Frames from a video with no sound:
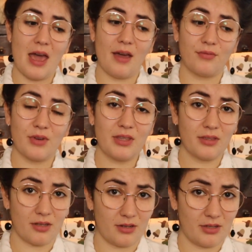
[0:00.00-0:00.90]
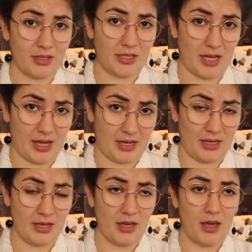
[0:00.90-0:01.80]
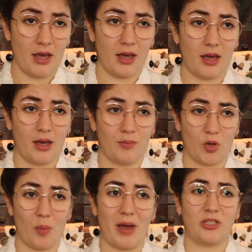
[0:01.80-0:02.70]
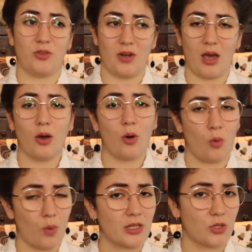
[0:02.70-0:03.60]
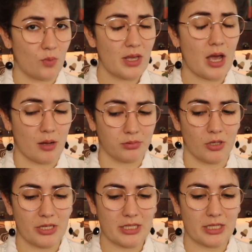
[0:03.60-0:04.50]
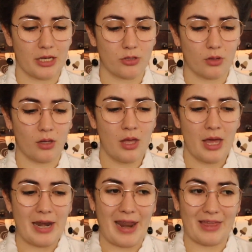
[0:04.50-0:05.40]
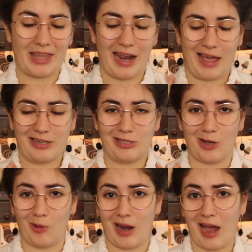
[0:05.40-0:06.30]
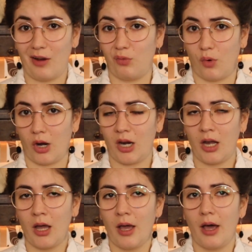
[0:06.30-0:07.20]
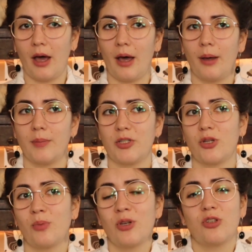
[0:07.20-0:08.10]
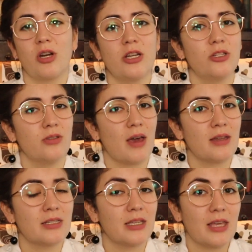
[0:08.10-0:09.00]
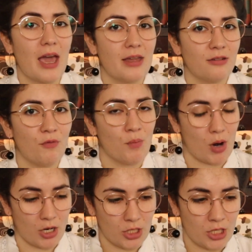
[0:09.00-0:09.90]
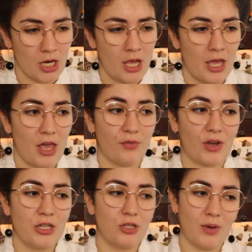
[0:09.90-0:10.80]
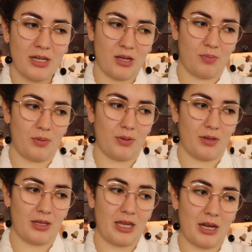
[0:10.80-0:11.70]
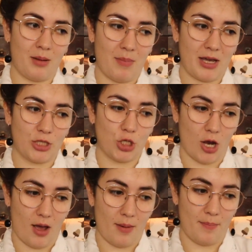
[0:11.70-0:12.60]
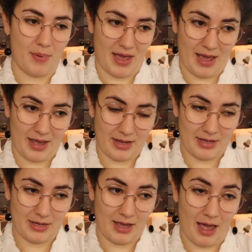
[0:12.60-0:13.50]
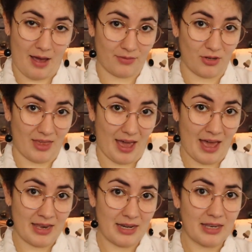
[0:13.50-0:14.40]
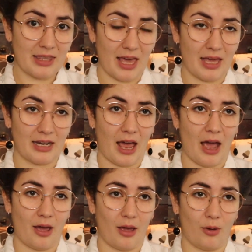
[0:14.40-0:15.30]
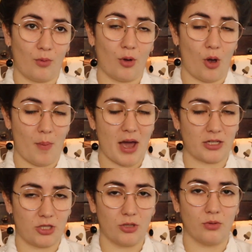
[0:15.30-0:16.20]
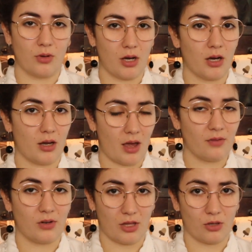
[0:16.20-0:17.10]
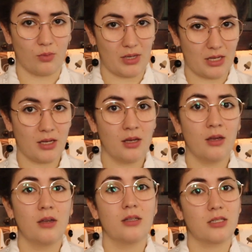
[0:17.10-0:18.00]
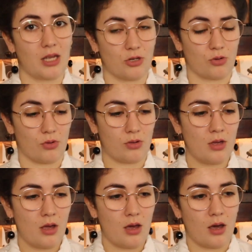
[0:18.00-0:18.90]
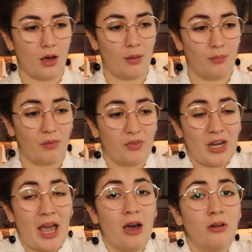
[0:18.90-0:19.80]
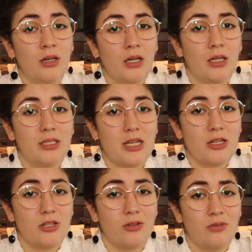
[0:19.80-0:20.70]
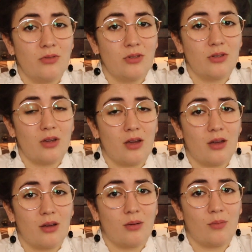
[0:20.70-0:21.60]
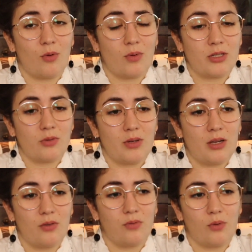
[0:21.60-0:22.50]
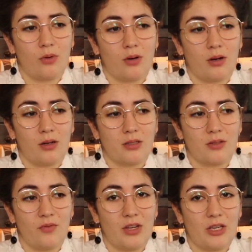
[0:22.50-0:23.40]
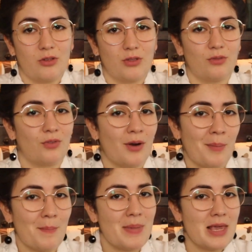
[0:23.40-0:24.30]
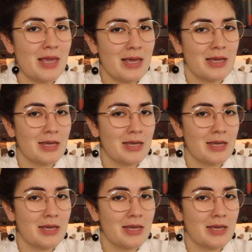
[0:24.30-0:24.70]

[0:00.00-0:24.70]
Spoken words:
every Thursday, go back to a once a week uploading schedule now that I don't have work. So I'm going to try to do that until the end of March. If I do end up getting my job back after that, then I will go back to every other week schedule. But for now, stay tuned once a week for some videos from me.